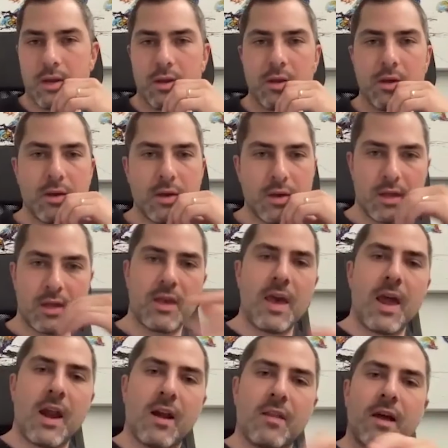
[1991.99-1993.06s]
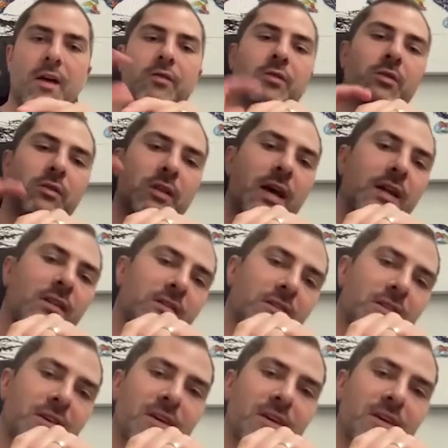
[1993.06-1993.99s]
And in Canada, the household debt